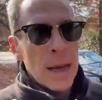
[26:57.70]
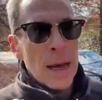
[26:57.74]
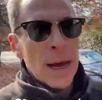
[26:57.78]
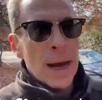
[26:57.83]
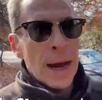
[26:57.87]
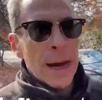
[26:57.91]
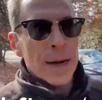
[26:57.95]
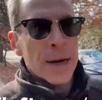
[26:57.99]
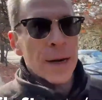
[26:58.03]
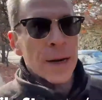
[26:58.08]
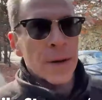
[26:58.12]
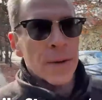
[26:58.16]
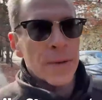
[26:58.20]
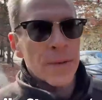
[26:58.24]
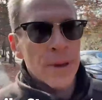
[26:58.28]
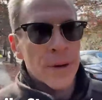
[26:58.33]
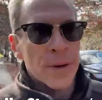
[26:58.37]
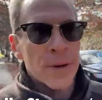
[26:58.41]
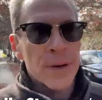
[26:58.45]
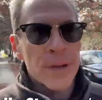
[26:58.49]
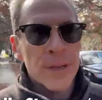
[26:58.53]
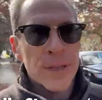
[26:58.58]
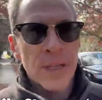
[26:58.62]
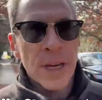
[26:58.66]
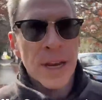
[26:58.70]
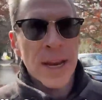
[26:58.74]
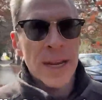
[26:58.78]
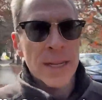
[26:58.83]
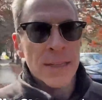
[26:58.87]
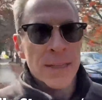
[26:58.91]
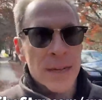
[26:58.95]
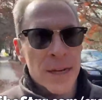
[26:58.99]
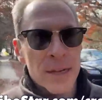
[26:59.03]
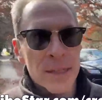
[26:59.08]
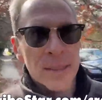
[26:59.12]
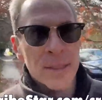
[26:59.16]
I don't know. There it is,
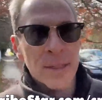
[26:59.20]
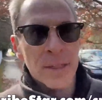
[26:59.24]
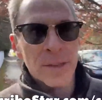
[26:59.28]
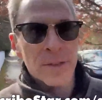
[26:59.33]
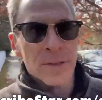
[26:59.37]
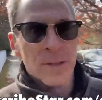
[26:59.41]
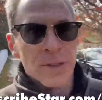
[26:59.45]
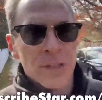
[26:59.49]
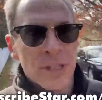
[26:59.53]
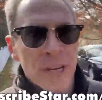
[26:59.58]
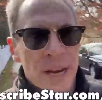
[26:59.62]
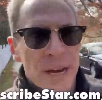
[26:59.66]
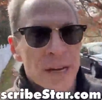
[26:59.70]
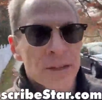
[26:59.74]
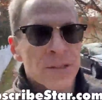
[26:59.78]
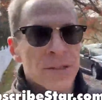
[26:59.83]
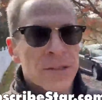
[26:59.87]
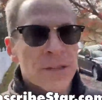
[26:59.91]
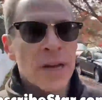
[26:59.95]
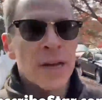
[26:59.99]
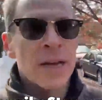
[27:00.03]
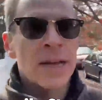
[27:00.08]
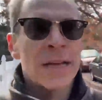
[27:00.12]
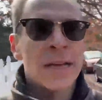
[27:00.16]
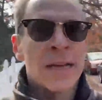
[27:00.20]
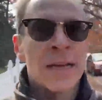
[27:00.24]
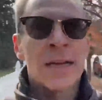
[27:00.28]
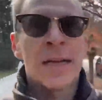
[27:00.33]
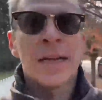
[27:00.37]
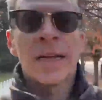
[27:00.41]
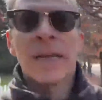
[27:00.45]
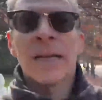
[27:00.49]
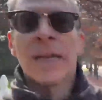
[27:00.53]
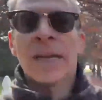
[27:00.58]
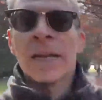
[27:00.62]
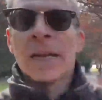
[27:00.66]
Anton Dilger's house.
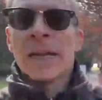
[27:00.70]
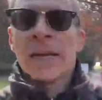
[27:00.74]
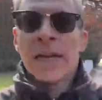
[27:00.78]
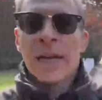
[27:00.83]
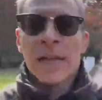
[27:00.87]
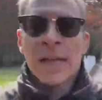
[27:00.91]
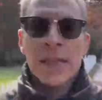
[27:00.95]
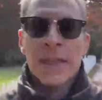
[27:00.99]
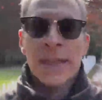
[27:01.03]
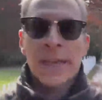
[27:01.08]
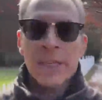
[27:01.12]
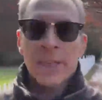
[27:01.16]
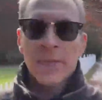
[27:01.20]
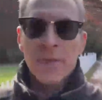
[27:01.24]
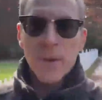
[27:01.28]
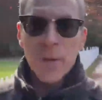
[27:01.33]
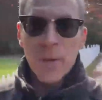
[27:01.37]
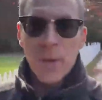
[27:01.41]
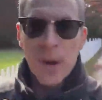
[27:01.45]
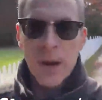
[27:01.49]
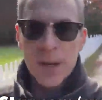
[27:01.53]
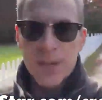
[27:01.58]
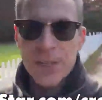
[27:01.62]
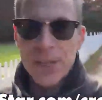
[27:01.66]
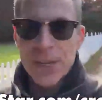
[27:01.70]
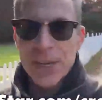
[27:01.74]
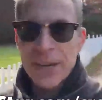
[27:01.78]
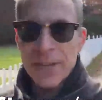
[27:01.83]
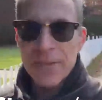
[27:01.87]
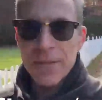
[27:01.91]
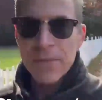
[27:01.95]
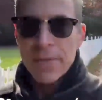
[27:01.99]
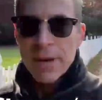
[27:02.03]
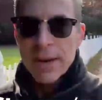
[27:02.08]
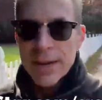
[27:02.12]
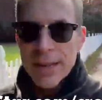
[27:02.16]
Thanks for watching,
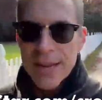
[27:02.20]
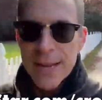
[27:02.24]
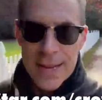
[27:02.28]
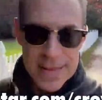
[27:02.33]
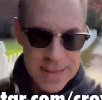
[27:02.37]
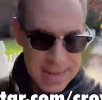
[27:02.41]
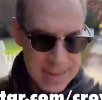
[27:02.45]
everybody.